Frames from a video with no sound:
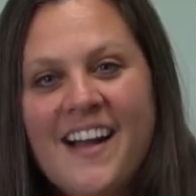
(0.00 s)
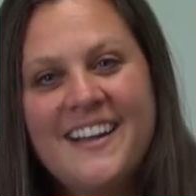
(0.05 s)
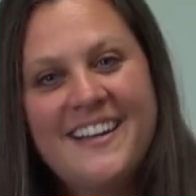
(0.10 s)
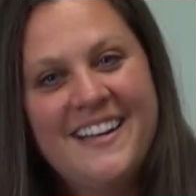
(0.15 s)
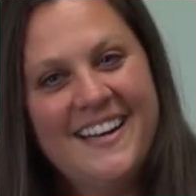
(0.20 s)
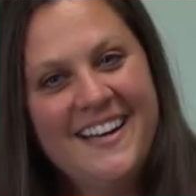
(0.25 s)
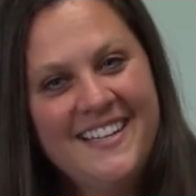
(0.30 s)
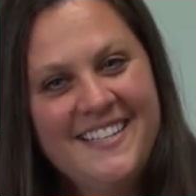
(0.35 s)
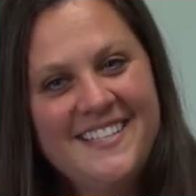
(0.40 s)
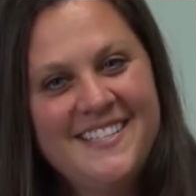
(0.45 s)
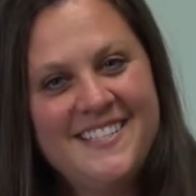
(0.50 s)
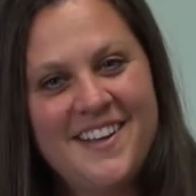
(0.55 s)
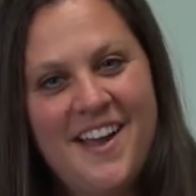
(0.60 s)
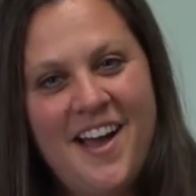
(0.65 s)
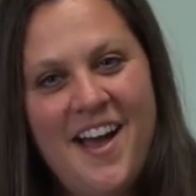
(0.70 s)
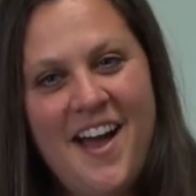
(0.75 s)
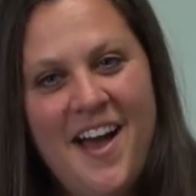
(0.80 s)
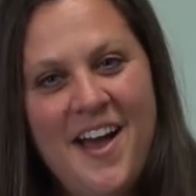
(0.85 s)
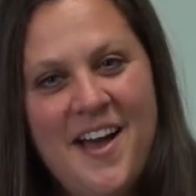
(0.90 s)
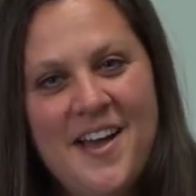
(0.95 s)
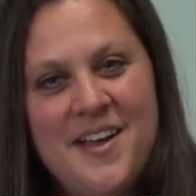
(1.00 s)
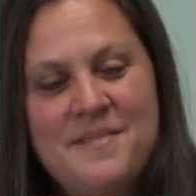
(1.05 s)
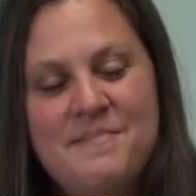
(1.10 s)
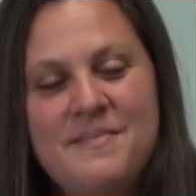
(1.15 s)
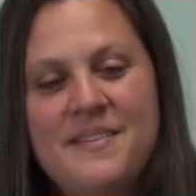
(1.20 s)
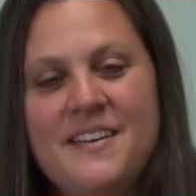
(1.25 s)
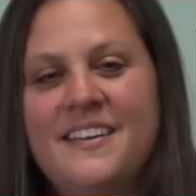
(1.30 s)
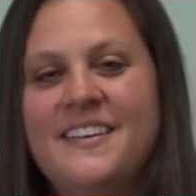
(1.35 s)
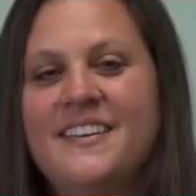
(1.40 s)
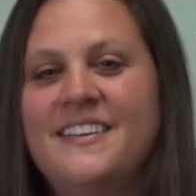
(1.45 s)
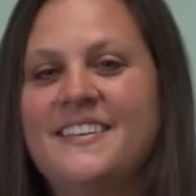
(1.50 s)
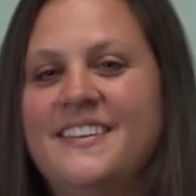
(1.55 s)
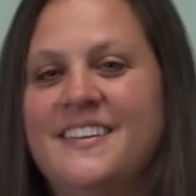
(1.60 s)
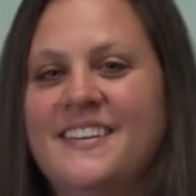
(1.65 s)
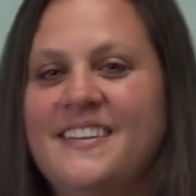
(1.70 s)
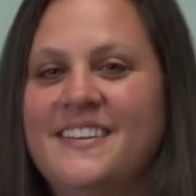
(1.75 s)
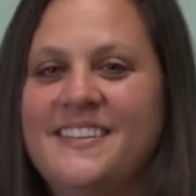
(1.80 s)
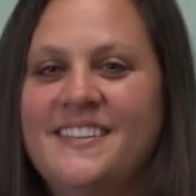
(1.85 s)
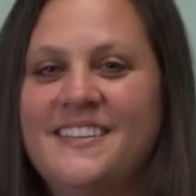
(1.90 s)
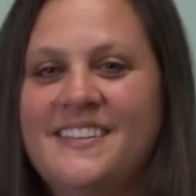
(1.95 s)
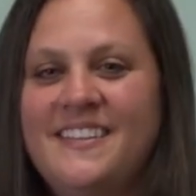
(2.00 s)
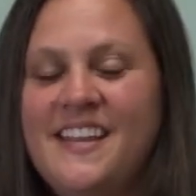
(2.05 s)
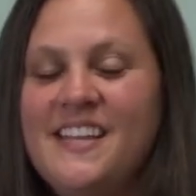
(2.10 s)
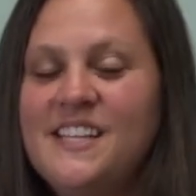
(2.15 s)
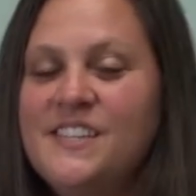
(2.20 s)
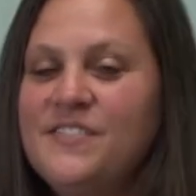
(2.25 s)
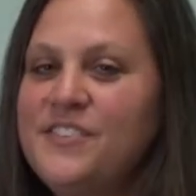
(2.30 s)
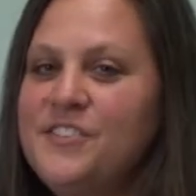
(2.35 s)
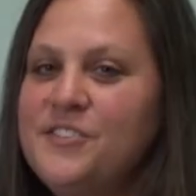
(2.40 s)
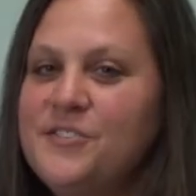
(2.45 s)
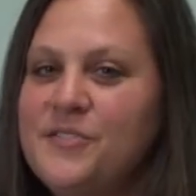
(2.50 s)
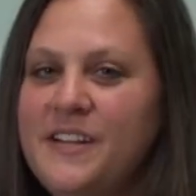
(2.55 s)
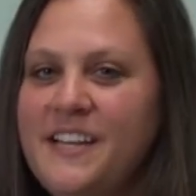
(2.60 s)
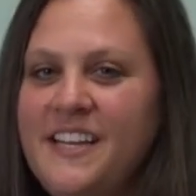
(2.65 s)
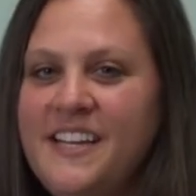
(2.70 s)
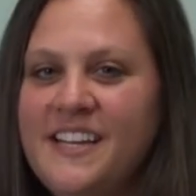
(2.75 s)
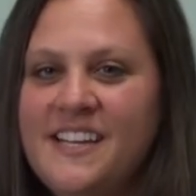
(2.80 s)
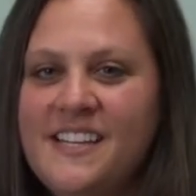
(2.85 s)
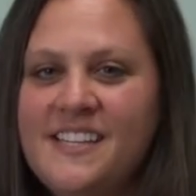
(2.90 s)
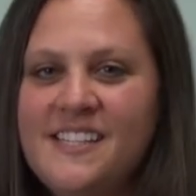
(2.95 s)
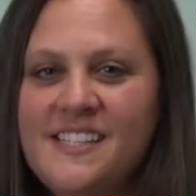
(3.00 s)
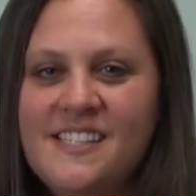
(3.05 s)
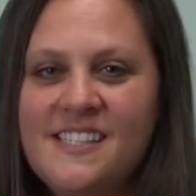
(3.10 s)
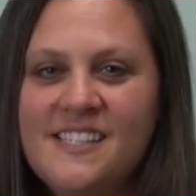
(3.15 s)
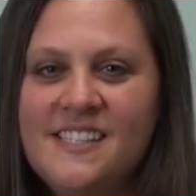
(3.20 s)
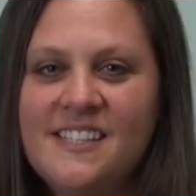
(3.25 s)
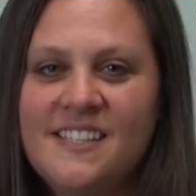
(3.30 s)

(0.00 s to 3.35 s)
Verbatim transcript: Good job. Thanks for joining us.